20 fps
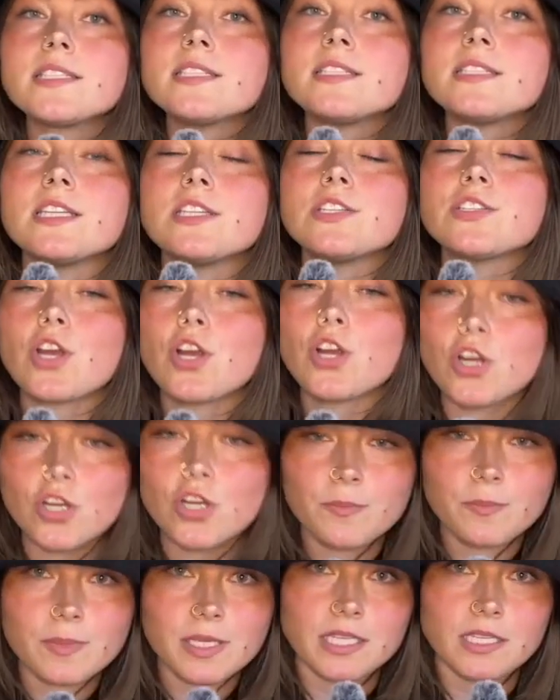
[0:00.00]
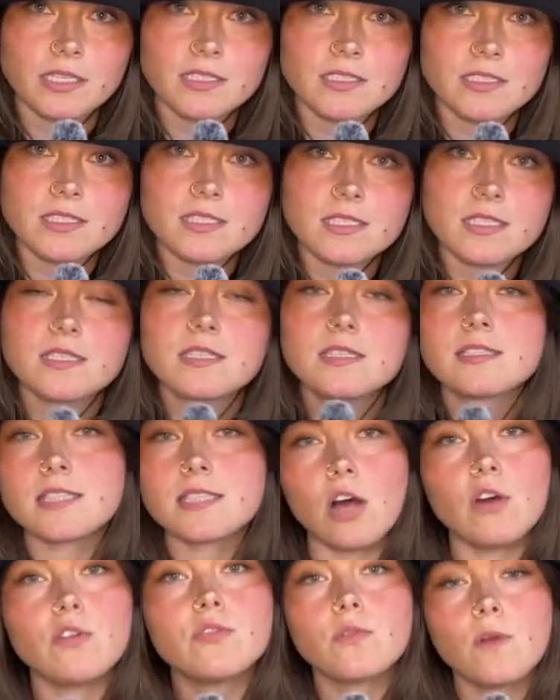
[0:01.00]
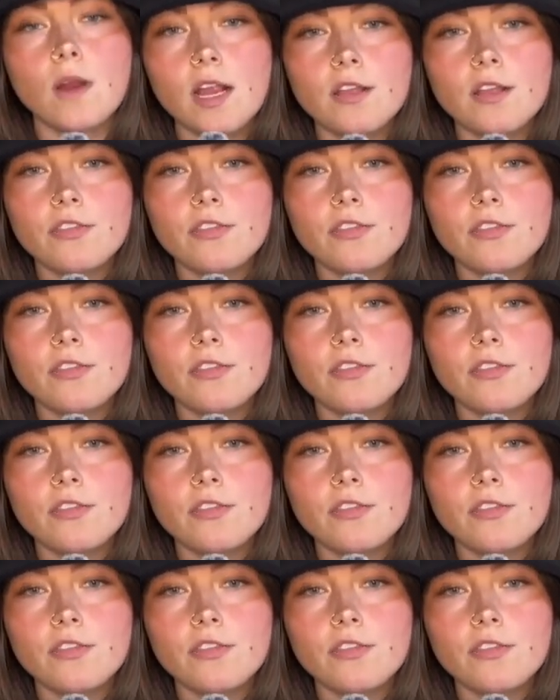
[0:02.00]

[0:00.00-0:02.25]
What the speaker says: determines self-worth?